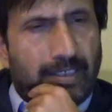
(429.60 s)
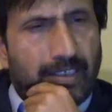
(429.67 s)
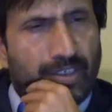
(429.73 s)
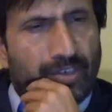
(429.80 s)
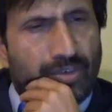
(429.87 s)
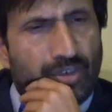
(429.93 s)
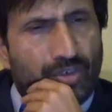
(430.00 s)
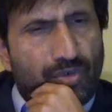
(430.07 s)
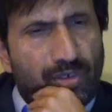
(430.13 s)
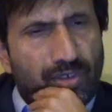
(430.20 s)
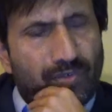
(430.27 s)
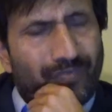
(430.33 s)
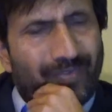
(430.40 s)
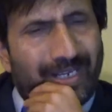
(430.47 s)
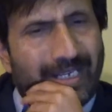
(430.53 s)
you know your
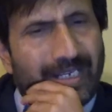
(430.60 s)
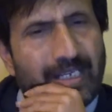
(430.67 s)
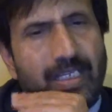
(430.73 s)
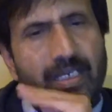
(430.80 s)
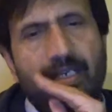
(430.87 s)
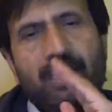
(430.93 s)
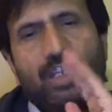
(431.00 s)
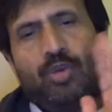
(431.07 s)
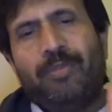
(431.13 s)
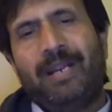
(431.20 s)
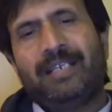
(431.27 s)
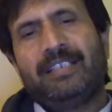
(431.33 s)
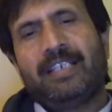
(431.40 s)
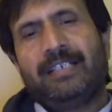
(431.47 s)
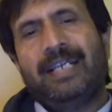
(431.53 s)
doctor will
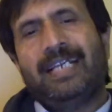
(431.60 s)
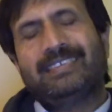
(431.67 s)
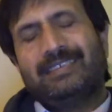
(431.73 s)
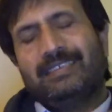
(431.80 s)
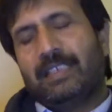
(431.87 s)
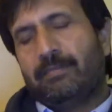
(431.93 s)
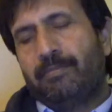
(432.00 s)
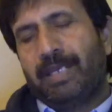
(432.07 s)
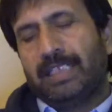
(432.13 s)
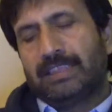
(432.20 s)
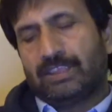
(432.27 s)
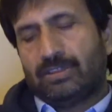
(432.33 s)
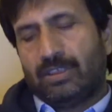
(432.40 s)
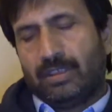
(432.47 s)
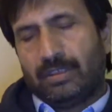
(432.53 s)
recommend the testing
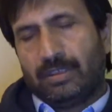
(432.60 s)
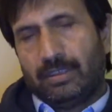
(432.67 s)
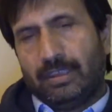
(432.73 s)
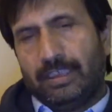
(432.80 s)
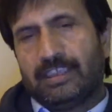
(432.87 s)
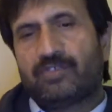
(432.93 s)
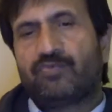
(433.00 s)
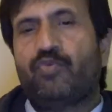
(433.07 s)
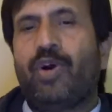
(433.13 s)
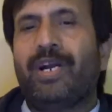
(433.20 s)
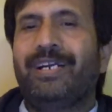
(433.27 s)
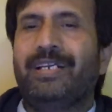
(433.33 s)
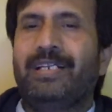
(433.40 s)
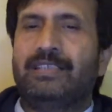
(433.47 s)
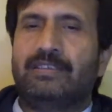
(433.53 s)
based on his
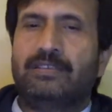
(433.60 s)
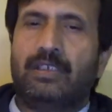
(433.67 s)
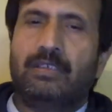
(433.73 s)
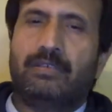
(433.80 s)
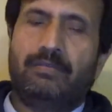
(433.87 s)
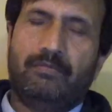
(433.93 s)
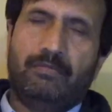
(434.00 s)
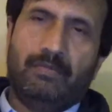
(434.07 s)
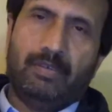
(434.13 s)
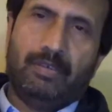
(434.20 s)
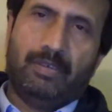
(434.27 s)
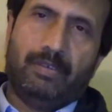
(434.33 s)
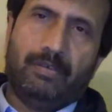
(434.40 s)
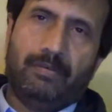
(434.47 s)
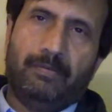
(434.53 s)
findings yeah, uh,
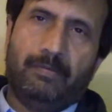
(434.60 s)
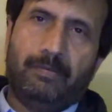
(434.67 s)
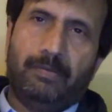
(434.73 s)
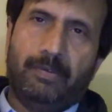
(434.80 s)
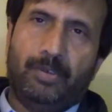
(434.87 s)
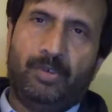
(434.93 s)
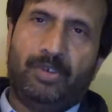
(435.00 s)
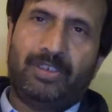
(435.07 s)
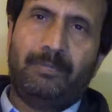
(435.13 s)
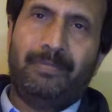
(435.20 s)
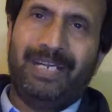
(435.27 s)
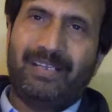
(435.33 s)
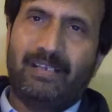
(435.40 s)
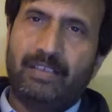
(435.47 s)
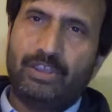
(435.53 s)
during the
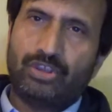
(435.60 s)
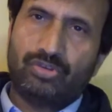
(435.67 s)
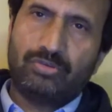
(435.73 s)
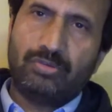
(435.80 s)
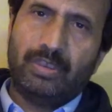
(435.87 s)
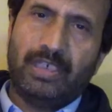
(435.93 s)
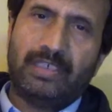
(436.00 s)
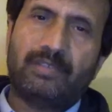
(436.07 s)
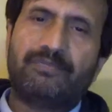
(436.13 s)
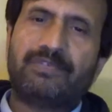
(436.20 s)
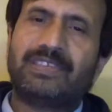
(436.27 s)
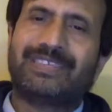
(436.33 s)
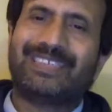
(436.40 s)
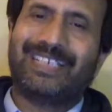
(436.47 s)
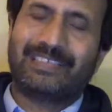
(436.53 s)
medical history and the
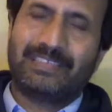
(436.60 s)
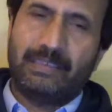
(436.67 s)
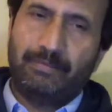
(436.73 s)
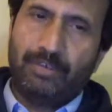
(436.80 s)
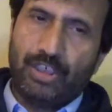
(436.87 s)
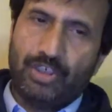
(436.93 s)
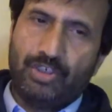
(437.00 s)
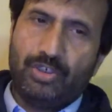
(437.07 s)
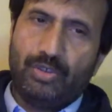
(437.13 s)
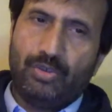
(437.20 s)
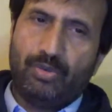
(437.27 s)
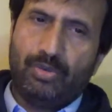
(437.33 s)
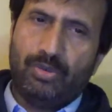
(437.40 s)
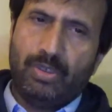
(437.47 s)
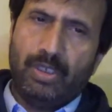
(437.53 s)
physical examination
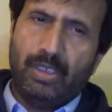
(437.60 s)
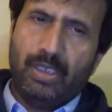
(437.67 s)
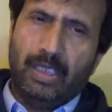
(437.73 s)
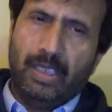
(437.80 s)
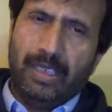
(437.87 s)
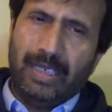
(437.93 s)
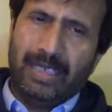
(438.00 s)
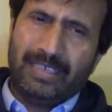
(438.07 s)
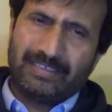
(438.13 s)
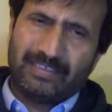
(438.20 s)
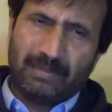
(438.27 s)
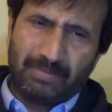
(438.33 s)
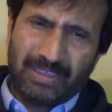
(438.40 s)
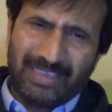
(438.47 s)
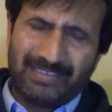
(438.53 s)
you know and
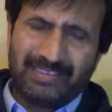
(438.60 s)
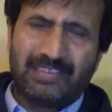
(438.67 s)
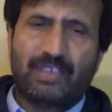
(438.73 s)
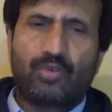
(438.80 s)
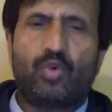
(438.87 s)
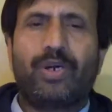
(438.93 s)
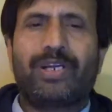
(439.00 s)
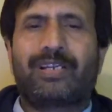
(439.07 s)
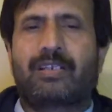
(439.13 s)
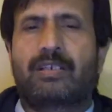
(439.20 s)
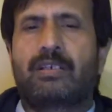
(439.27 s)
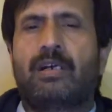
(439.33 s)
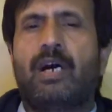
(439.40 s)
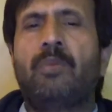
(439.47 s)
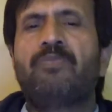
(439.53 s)
some cases are
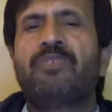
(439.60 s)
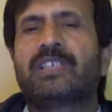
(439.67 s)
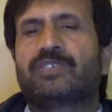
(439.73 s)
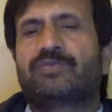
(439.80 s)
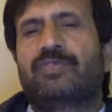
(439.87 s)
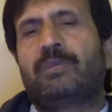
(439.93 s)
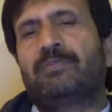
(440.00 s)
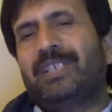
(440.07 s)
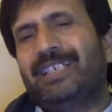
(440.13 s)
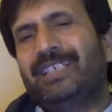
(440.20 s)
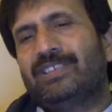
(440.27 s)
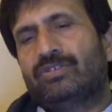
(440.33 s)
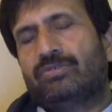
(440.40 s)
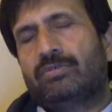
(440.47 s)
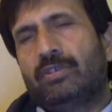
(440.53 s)
quite obvious from the
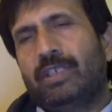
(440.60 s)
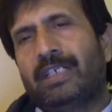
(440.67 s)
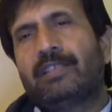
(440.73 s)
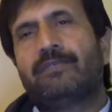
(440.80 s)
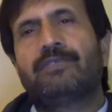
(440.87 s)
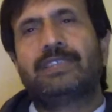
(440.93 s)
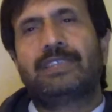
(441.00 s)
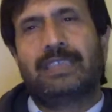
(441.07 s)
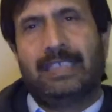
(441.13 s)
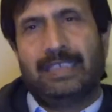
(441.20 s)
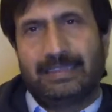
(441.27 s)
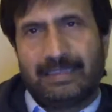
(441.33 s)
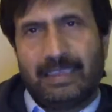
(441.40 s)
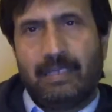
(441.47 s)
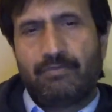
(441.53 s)
history and the physical
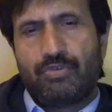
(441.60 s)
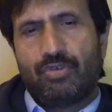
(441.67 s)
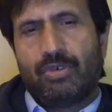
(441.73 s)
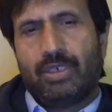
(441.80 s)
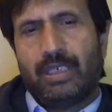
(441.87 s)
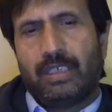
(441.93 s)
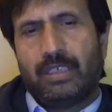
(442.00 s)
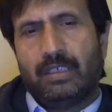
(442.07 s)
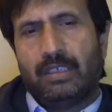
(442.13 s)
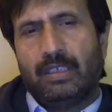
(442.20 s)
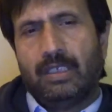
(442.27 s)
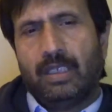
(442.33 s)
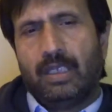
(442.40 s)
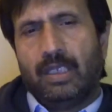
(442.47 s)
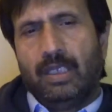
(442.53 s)
exam you know like
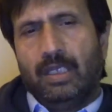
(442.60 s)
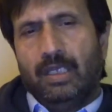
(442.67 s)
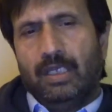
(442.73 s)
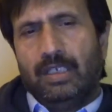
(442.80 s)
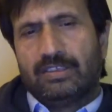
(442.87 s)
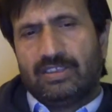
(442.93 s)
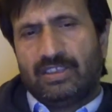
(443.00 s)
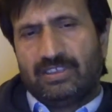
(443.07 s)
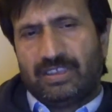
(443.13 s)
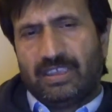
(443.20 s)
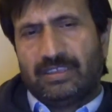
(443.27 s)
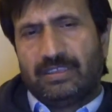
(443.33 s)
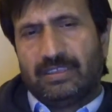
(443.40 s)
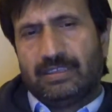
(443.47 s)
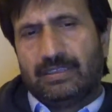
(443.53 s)
uh, uh such
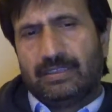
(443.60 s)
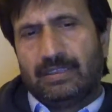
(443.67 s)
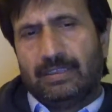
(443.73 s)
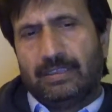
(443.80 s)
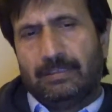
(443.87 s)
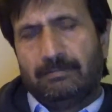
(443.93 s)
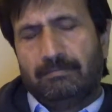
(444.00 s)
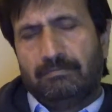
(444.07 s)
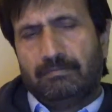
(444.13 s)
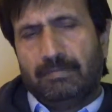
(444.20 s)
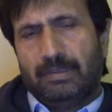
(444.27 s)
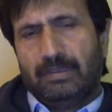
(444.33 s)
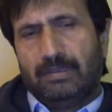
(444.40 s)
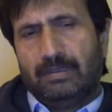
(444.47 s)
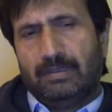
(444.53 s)
cases uh,
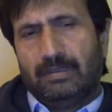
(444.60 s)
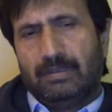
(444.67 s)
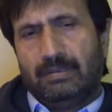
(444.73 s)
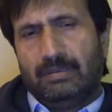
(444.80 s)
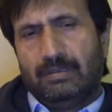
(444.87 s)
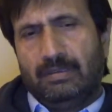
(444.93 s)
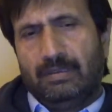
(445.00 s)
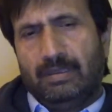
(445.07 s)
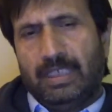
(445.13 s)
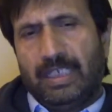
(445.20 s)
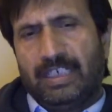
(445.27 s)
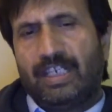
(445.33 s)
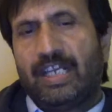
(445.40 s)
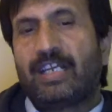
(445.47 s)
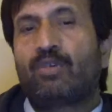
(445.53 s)
uh,
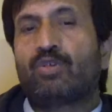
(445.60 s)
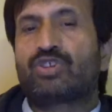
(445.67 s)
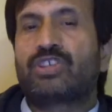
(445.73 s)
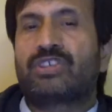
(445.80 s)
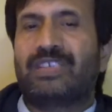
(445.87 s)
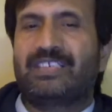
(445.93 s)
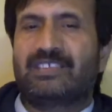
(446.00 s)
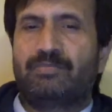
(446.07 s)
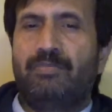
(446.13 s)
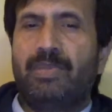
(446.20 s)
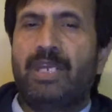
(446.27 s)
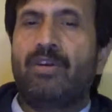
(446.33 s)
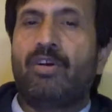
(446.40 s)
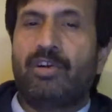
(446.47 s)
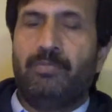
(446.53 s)
like diagnostic tests
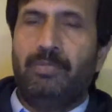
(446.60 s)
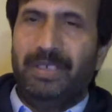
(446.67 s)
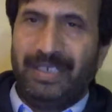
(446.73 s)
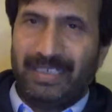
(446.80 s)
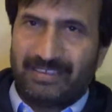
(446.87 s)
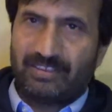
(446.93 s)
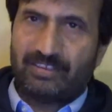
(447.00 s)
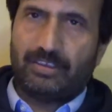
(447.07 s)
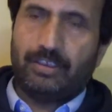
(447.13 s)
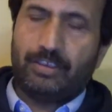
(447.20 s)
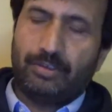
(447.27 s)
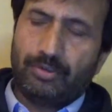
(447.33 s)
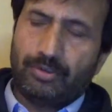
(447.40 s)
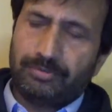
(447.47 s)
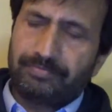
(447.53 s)
may not be necessary
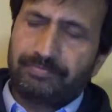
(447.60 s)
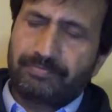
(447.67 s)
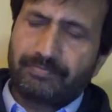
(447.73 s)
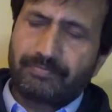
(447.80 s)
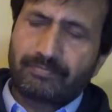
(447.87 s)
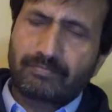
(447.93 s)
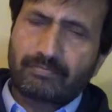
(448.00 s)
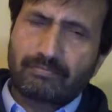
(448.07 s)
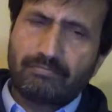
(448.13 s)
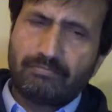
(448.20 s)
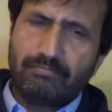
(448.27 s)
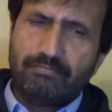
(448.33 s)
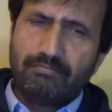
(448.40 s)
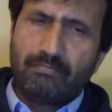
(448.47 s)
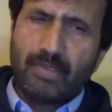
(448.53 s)
you
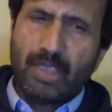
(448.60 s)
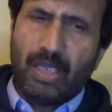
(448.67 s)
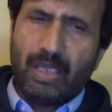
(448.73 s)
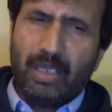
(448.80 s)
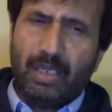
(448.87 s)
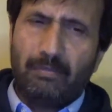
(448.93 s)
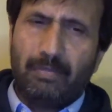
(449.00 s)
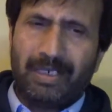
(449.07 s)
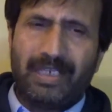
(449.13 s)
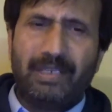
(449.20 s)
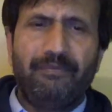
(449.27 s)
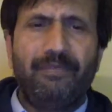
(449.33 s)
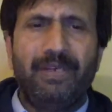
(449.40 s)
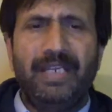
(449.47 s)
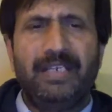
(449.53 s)
know but
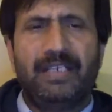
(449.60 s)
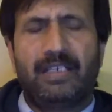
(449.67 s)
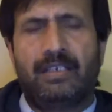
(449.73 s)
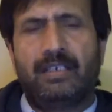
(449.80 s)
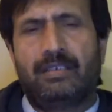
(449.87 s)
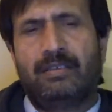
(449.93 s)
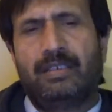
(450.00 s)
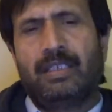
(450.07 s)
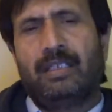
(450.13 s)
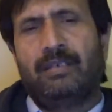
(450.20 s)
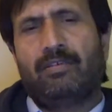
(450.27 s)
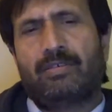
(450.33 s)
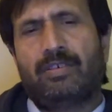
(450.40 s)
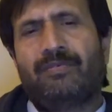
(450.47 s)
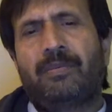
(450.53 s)
if needed the
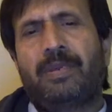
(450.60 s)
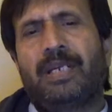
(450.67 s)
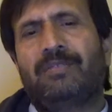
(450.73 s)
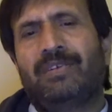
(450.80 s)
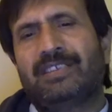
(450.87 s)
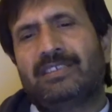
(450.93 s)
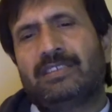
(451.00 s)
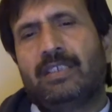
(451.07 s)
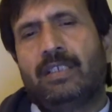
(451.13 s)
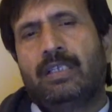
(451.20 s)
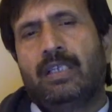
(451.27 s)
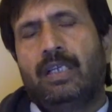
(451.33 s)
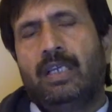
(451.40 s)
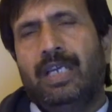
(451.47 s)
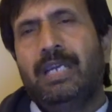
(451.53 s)
doctor may advise the
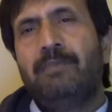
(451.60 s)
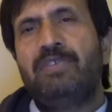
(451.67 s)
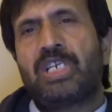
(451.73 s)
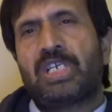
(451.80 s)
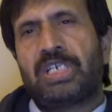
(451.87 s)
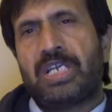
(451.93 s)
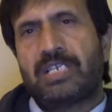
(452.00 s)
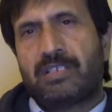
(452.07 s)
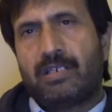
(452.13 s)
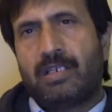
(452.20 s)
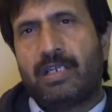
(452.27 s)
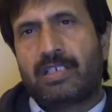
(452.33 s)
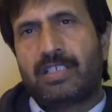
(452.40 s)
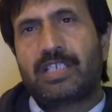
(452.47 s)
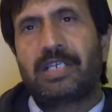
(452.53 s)
imaging tests
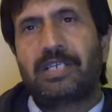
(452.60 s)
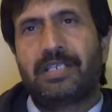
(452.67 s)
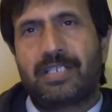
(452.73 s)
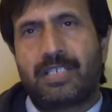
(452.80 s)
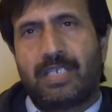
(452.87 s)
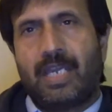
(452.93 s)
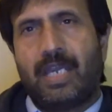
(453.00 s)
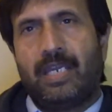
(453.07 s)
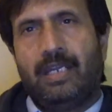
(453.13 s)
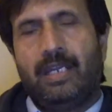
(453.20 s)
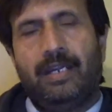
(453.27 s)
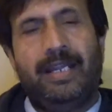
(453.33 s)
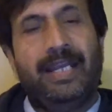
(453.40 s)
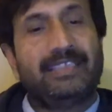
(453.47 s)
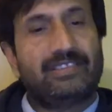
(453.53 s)
like CT scan
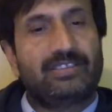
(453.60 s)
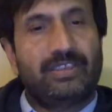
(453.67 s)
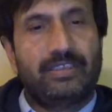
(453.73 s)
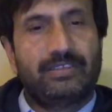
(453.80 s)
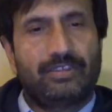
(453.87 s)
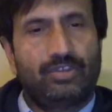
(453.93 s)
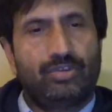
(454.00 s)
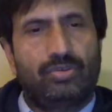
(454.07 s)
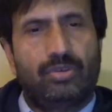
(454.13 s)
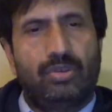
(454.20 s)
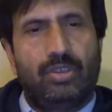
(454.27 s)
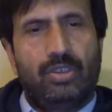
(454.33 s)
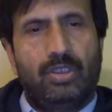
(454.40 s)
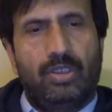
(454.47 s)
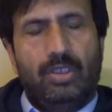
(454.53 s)
and x-rays you
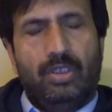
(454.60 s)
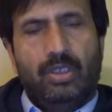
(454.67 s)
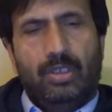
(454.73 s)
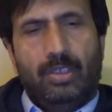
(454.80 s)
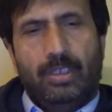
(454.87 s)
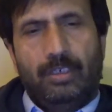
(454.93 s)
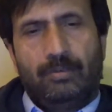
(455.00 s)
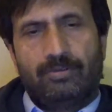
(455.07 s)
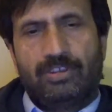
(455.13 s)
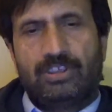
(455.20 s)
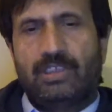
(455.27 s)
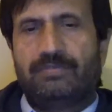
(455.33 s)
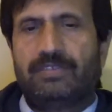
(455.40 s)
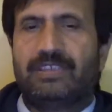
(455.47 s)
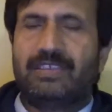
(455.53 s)
know to
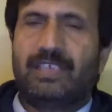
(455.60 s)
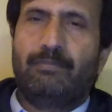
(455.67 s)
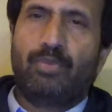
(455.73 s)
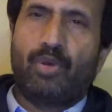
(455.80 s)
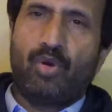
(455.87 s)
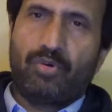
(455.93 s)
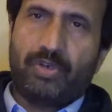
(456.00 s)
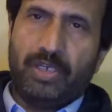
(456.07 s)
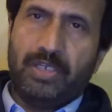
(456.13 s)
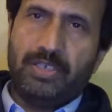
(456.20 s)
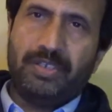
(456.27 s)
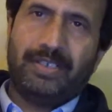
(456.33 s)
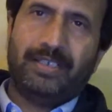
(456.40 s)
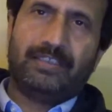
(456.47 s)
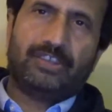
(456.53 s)
see if there's any
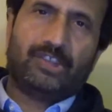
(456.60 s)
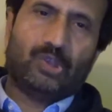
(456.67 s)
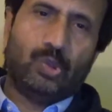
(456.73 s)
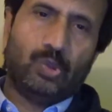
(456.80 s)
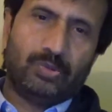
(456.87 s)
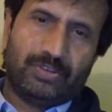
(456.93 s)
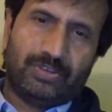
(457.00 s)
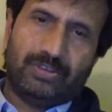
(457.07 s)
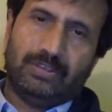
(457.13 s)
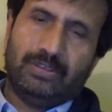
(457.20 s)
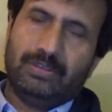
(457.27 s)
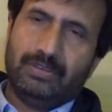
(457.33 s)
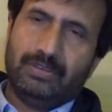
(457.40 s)
blockage or any stones